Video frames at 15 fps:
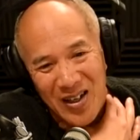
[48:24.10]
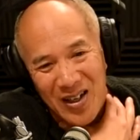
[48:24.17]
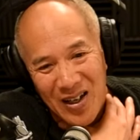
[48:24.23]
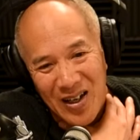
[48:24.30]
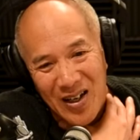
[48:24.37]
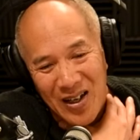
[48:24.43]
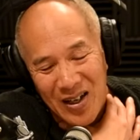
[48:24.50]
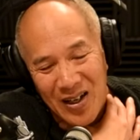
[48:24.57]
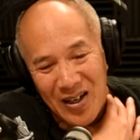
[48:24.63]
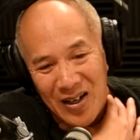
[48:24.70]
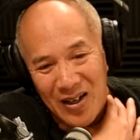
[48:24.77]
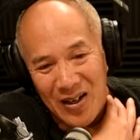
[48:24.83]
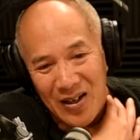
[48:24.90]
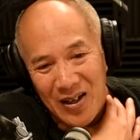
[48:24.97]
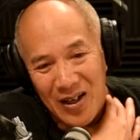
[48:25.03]

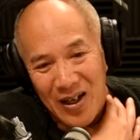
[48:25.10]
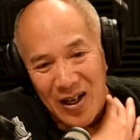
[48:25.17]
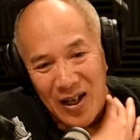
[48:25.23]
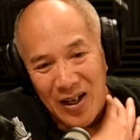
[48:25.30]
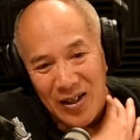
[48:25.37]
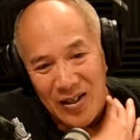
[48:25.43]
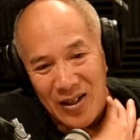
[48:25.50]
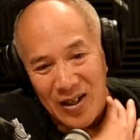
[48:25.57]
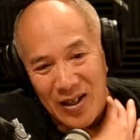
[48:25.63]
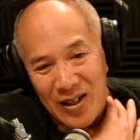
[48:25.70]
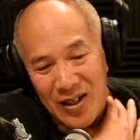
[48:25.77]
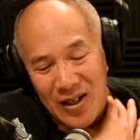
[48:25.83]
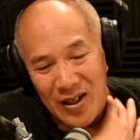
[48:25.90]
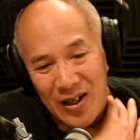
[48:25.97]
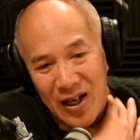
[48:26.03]
uh, and
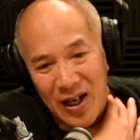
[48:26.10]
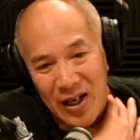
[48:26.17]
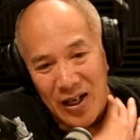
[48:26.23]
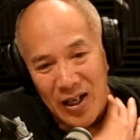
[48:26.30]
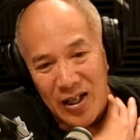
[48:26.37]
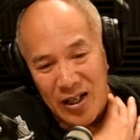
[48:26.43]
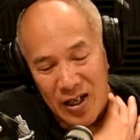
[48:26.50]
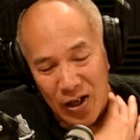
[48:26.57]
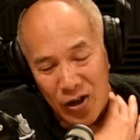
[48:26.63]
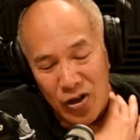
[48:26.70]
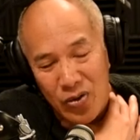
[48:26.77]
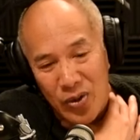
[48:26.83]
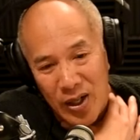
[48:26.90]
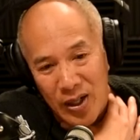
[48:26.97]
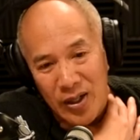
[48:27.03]
uh, and in the long
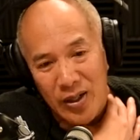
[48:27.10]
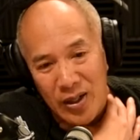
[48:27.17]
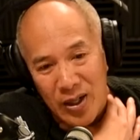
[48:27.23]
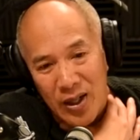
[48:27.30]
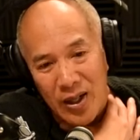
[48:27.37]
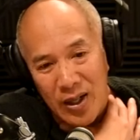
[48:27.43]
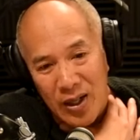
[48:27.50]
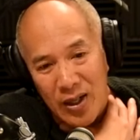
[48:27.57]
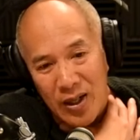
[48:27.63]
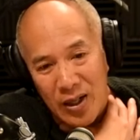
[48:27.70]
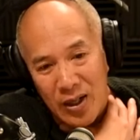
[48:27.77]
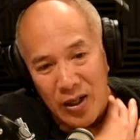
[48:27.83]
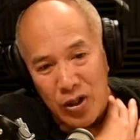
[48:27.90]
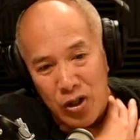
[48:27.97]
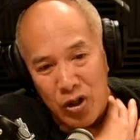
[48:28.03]
run, uh,
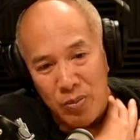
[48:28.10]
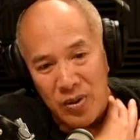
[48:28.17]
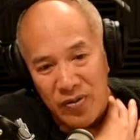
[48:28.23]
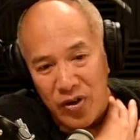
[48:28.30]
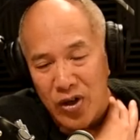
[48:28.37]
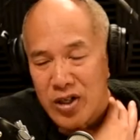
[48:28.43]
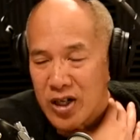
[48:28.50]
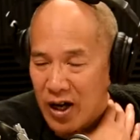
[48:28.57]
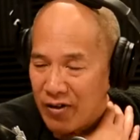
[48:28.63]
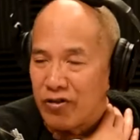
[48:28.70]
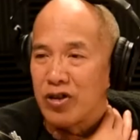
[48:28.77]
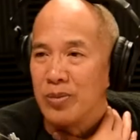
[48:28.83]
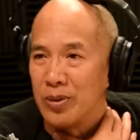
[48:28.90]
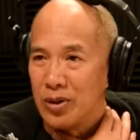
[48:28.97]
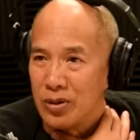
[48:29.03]
you can be very
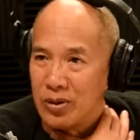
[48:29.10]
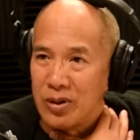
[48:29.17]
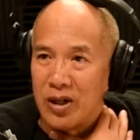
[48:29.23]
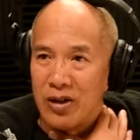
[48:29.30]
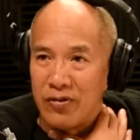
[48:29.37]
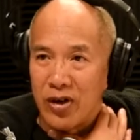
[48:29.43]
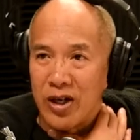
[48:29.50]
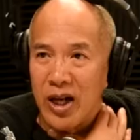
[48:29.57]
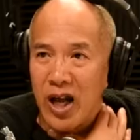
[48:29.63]
comfortable and very